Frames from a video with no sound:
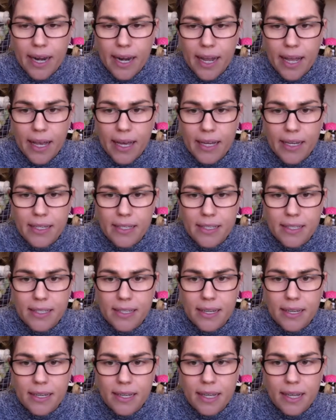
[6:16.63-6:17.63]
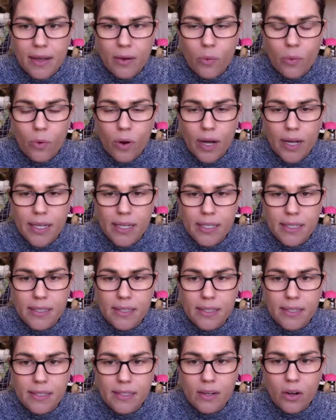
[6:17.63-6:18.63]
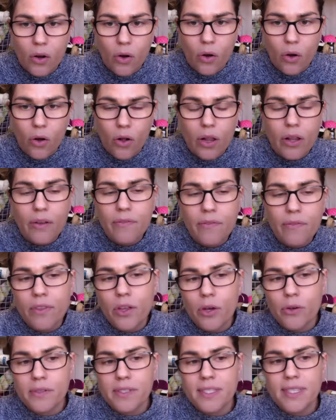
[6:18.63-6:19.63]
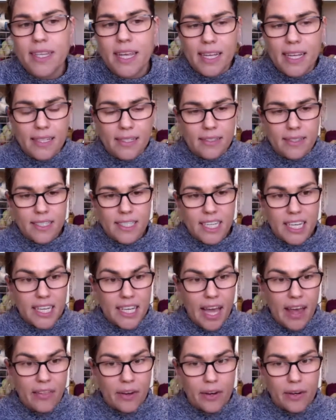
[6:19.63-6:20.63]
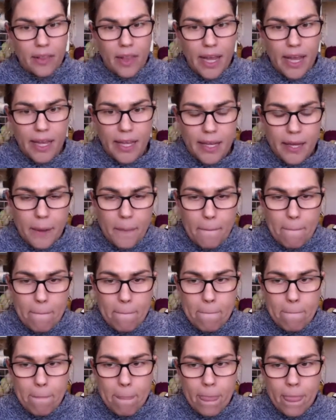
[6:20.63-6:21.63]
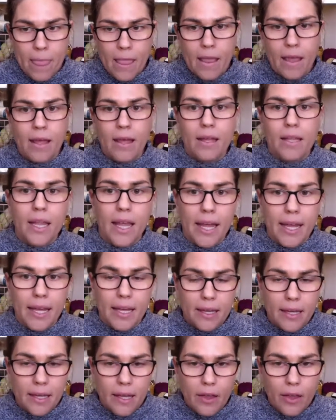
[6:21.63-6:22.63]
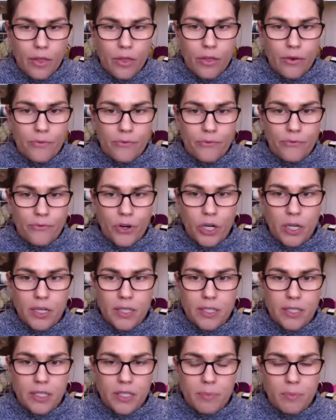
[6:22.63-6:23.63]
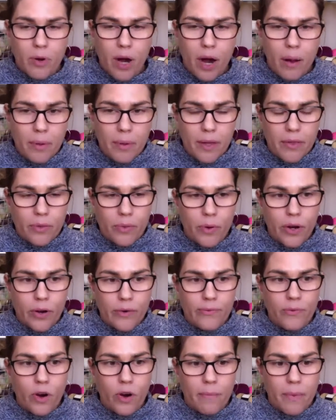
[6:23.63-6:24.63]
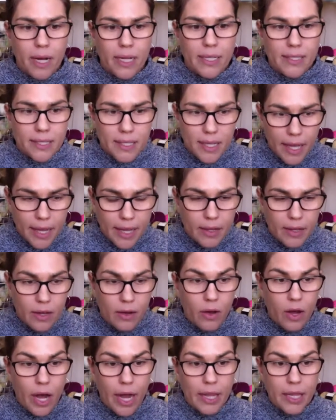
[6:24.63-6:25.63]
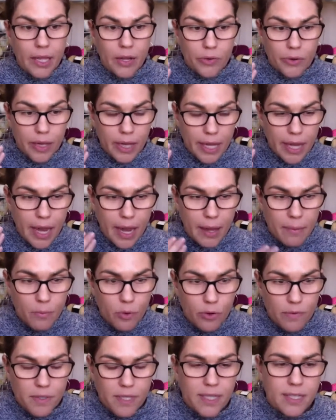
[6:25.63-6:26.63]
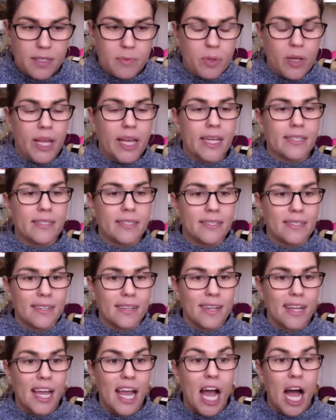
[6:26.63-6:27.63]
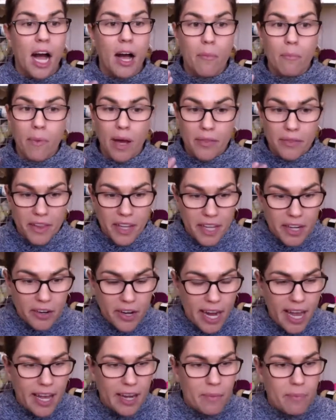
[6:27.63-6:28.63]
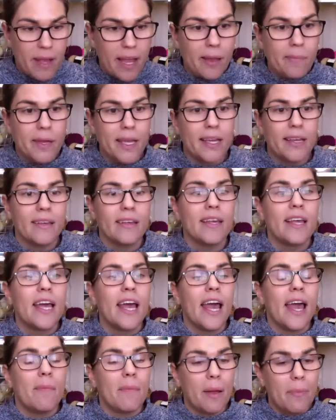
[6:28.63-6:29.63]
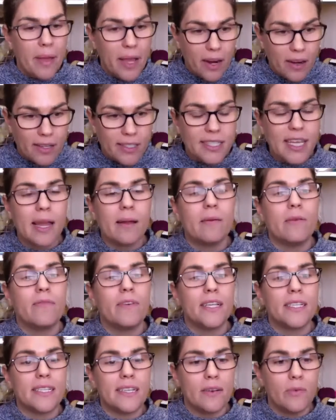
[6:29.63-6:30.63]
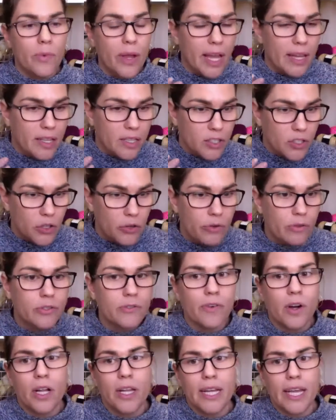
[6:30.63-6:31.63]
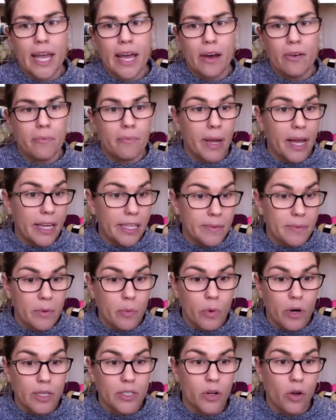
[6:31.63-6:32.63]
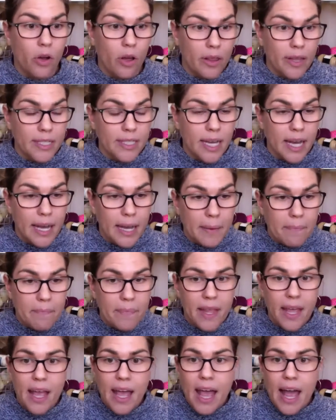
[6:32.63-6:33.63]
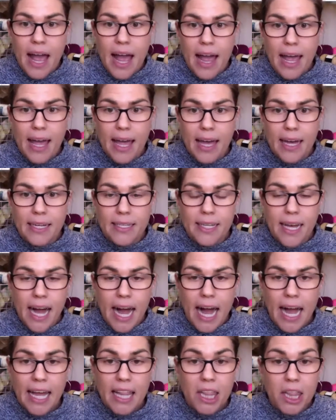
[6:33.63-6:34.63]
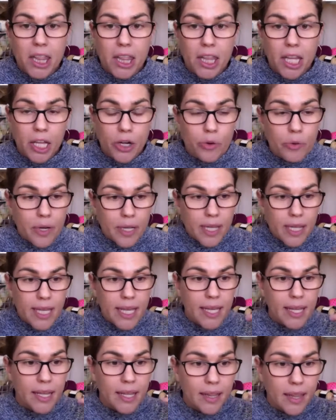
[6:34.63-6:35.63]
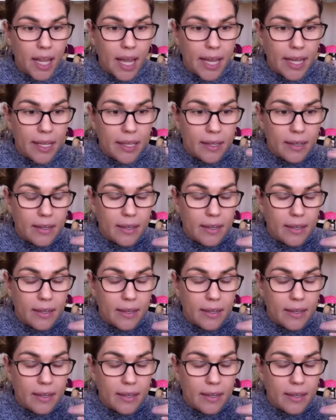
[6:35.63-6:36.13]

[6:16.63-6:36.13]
and it was all of those things together. Like the first probably 3 or 4 months, like I moved to this place. A month later, I had a baby. My parents came to visit and we had this huge falling out. My husband worked all the time. And I literally, like,